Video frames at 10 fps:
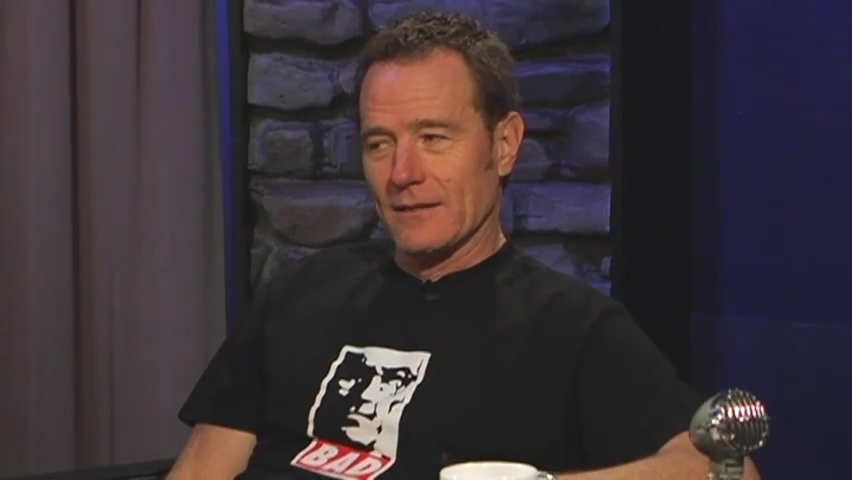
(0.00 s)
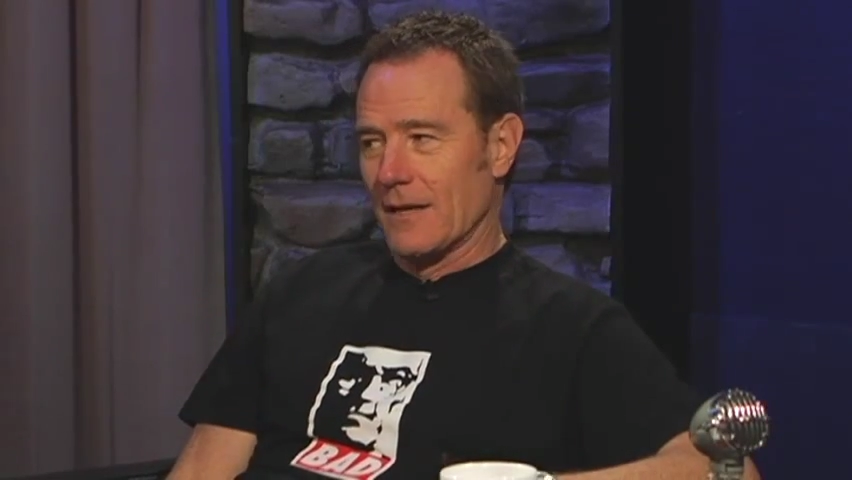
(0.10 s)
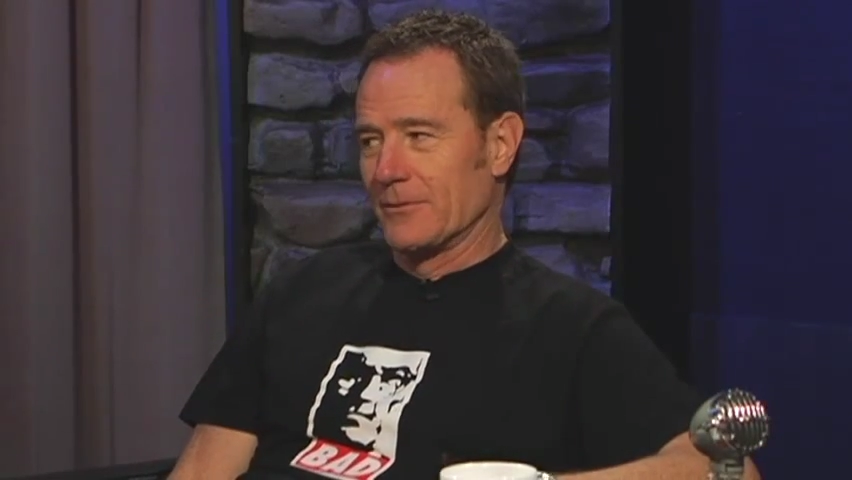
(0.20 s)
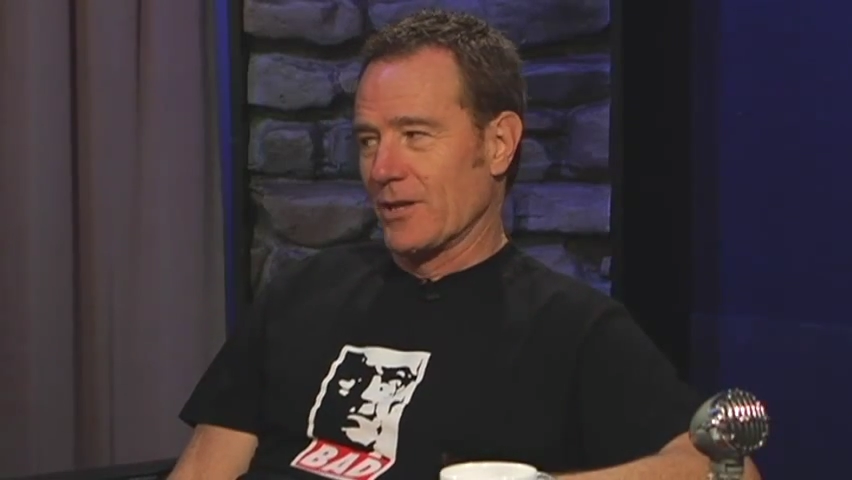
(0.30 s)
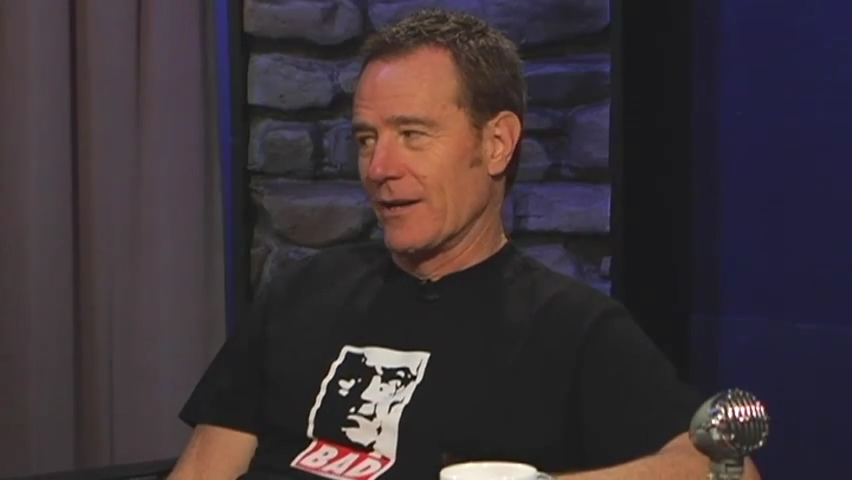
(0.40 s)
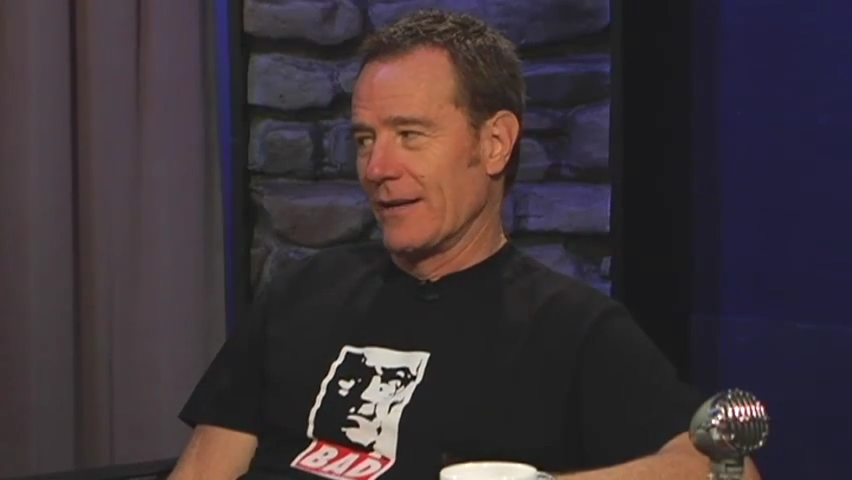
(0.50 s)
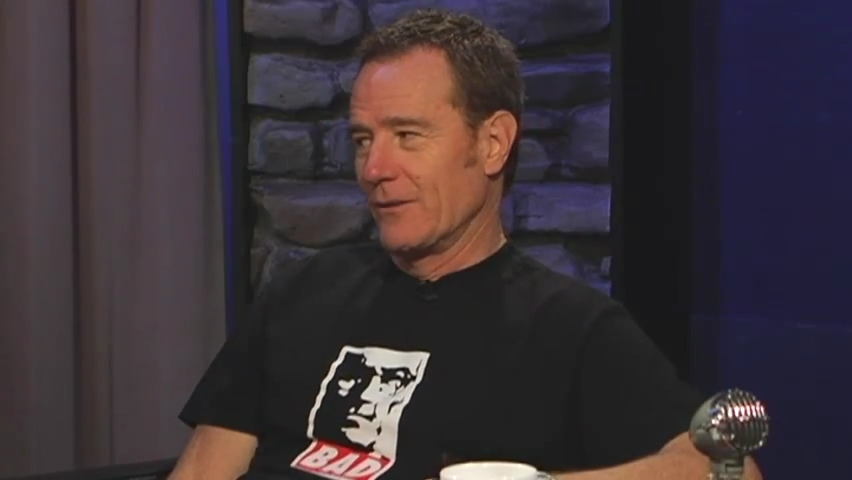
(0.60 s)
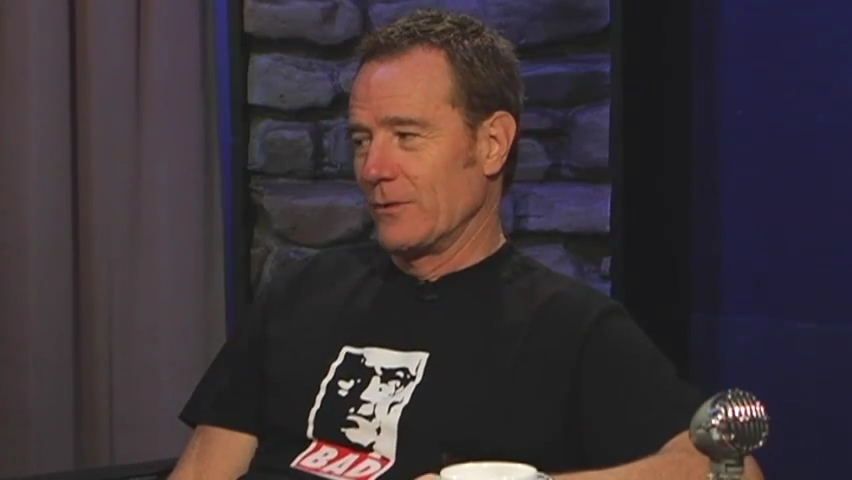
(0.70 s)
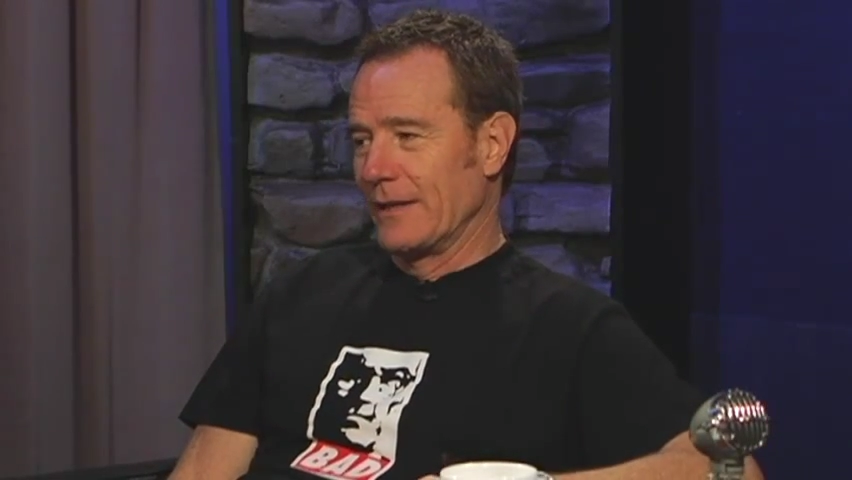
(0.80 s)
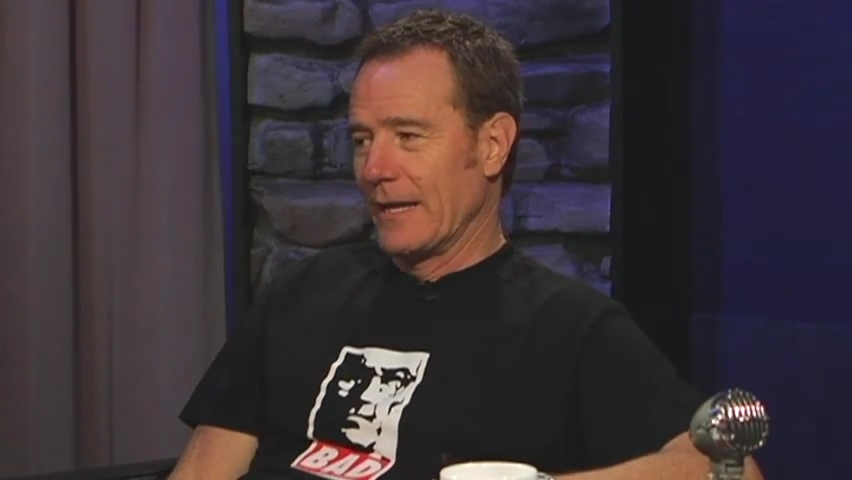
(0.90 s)
"I'm sorry you
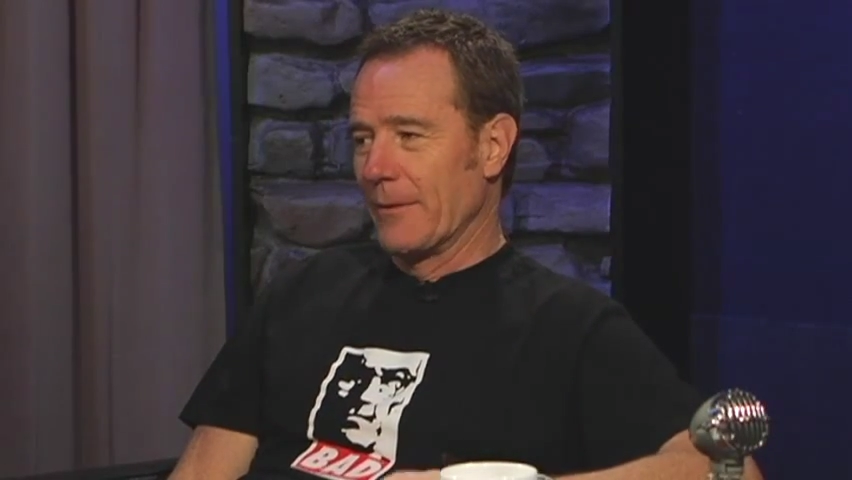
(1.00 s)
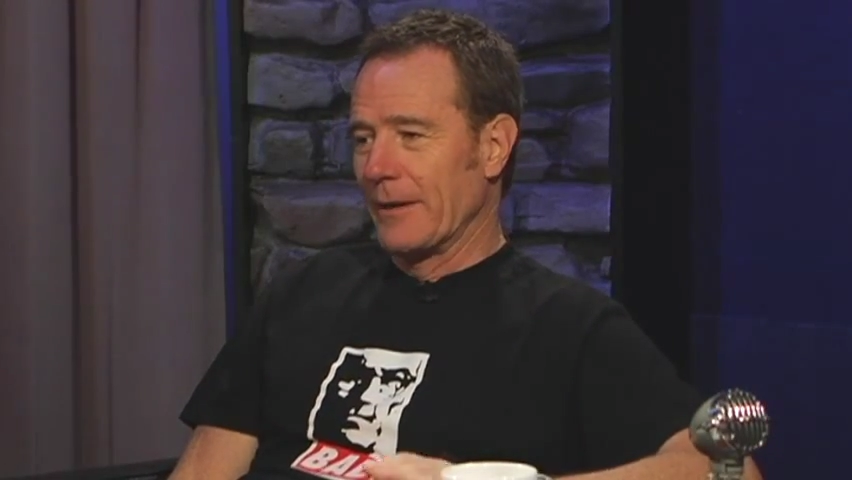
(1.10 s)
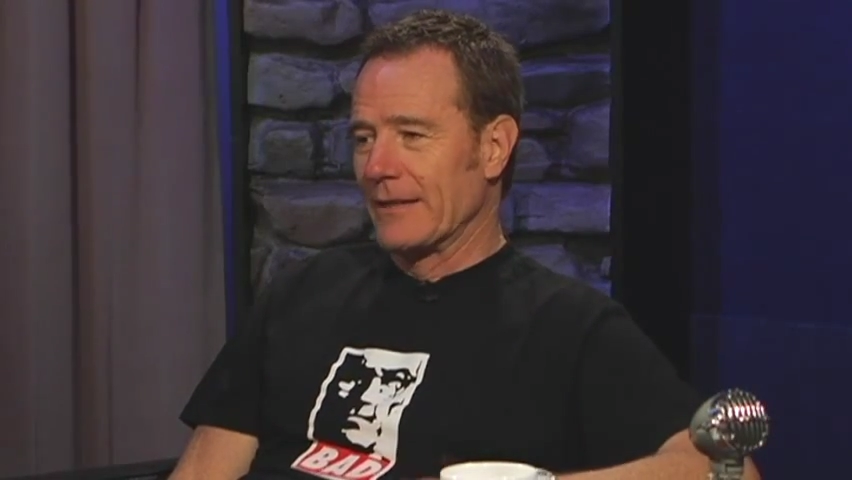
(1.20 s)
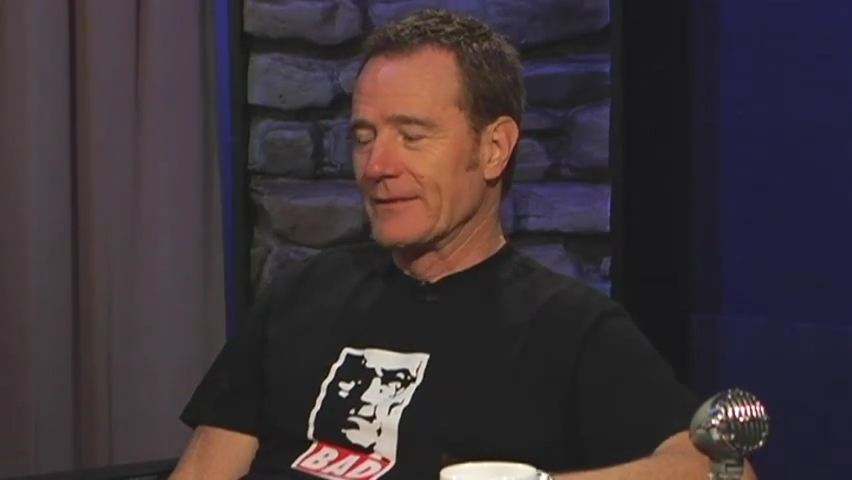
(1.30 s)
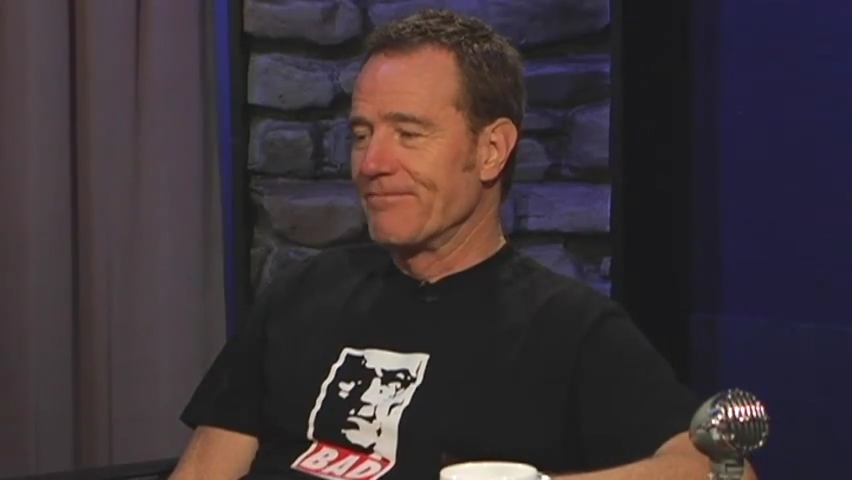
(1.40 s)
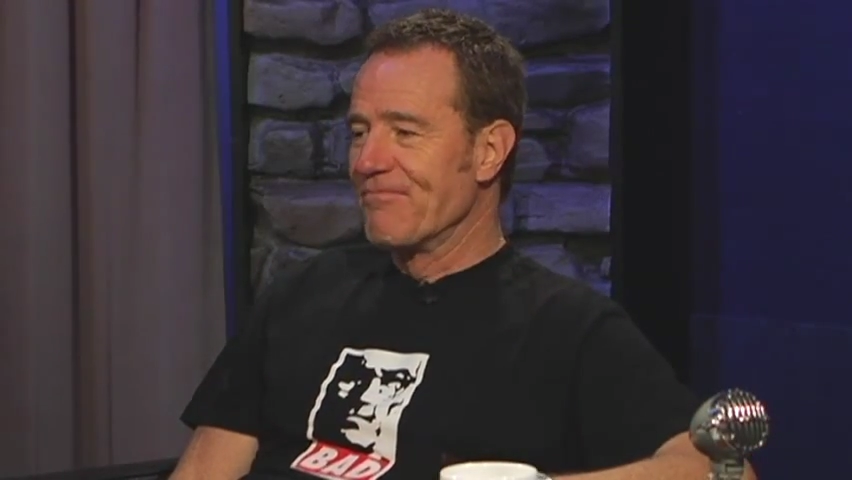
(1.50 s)
didn't win the Emmy." I said,